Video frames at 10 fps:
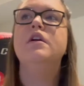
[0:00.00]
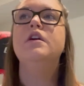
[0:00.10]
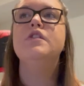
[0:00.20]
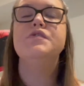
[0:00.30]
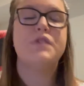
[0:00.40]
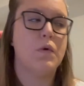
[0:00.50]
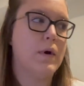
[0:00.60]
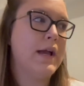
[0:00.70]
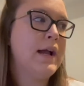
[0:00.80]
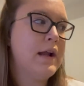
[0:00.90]
So
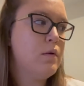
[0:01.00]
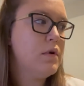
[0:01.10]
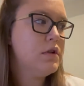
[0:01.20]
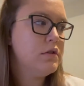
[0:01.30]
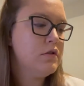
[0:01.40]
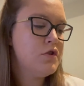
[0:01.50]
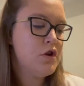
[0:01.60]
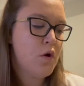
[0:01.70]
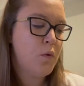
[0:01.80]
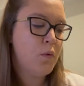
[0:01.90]
I kind of want to
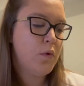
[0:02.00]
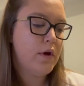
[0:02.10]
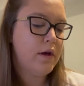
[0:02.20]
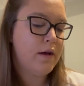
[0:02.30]
show